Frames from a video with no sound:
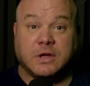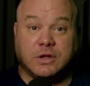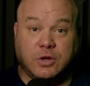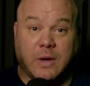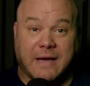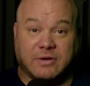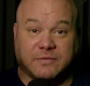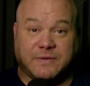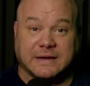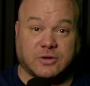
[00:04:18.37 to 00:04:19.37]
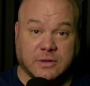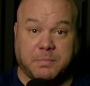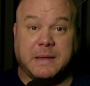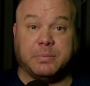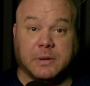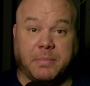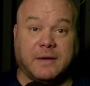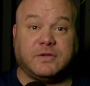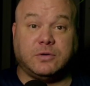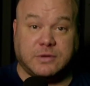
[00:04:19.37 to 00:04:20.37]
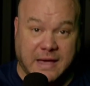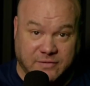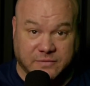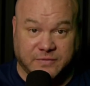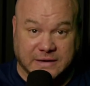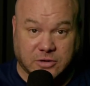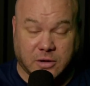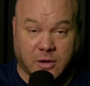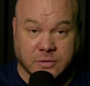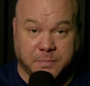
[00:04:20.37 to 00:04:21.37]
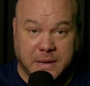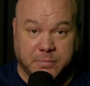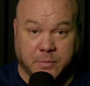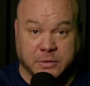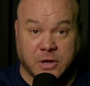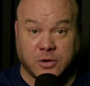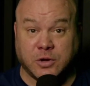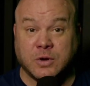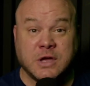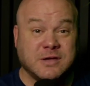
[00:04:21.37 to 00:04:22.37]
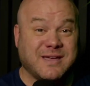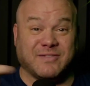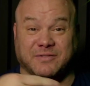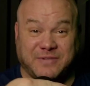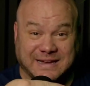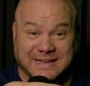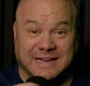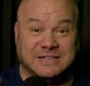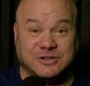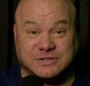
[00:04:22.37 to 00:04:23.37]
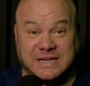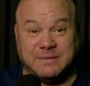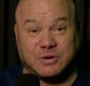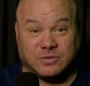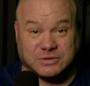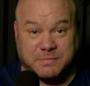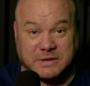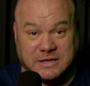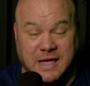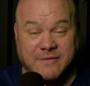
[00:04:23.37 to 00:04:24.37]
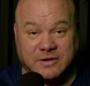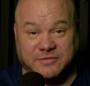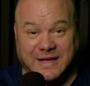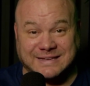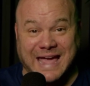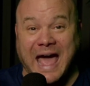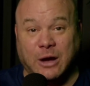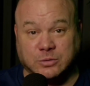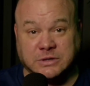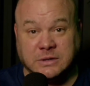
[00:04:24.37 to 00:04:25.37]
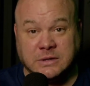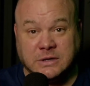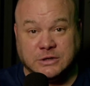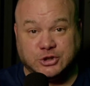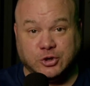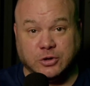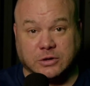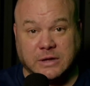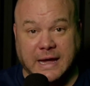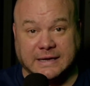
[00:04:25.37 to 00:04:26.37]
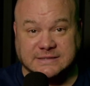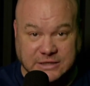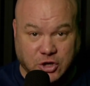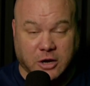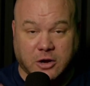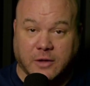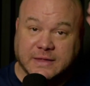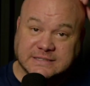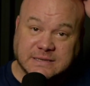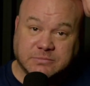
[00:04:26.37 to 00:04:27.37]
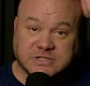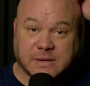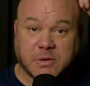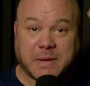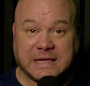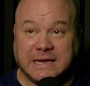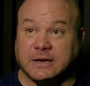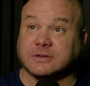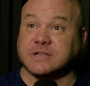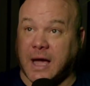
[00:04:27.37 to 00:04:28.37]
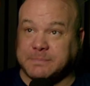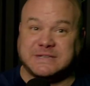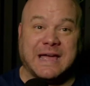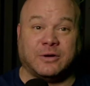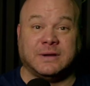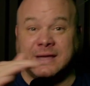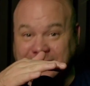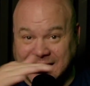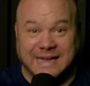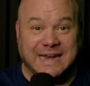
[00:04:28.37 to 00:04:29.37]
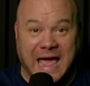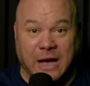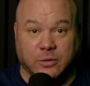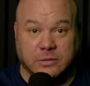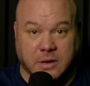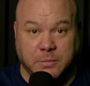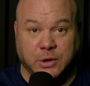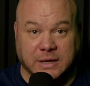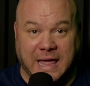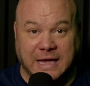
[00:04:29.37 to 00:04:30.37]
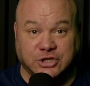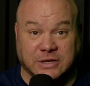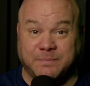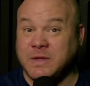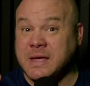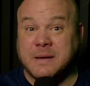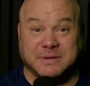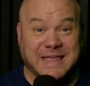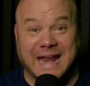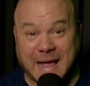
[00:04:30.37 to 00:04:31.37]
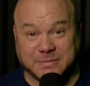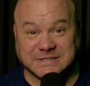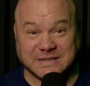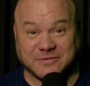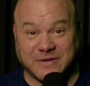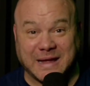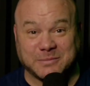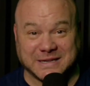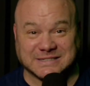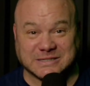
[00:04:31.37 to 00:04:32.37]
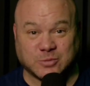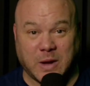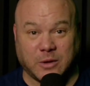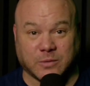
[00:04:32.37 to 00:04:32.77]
You have an effect on the people above you. You have an effect on the people below you. You have an effect into your team, and ultimately you have an effect out to your clients. I talk on this in some of my keynotes, up, down, in, out communication, but that happens in families as well,